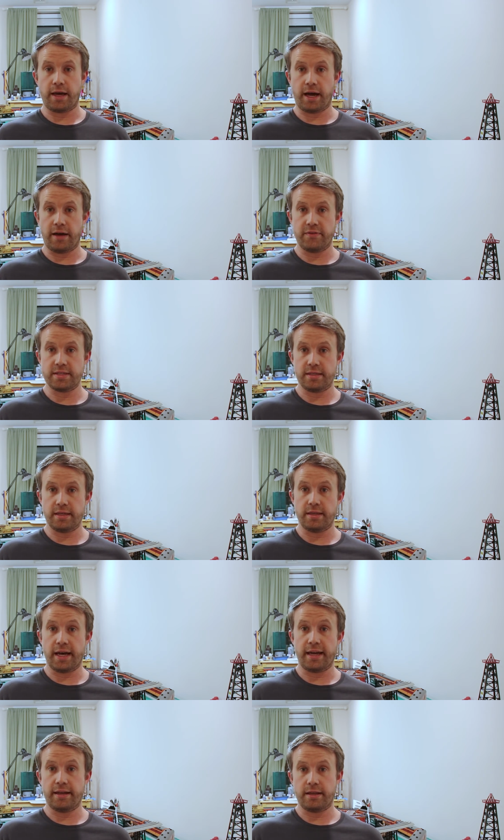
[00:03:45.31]
Obviously,
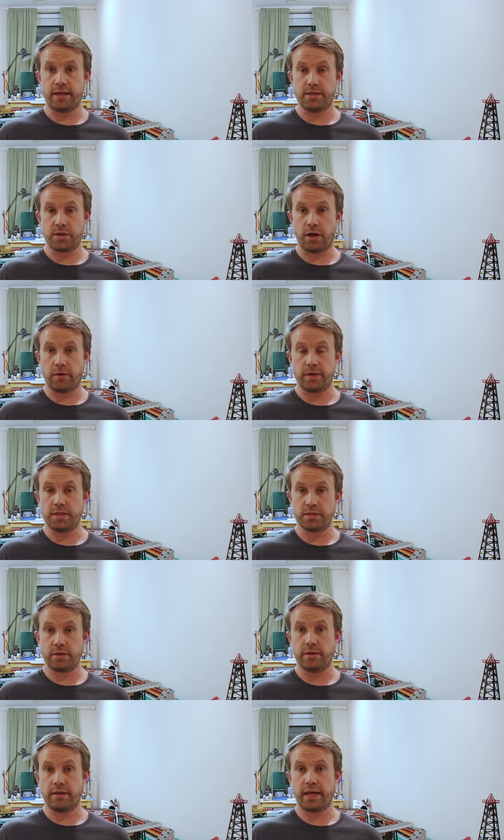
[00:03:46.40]
Lionel has already
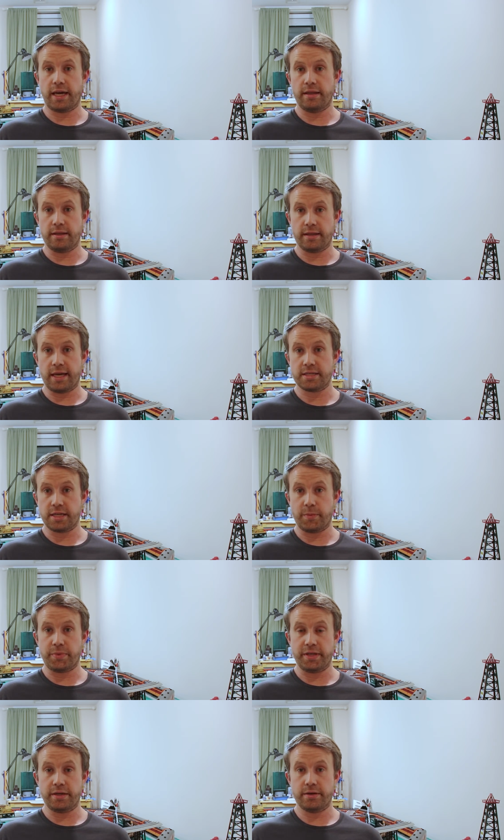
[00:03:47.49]
started that in the last
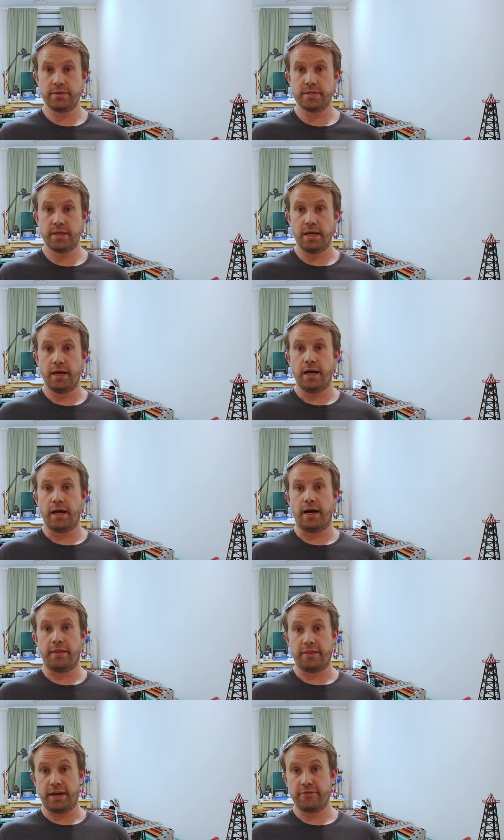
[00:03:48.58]
couple of years,
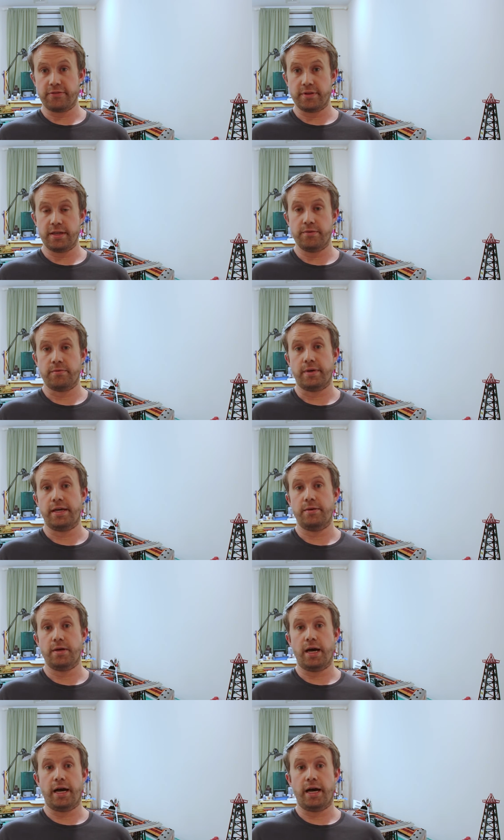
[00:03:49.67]
thankfully, right?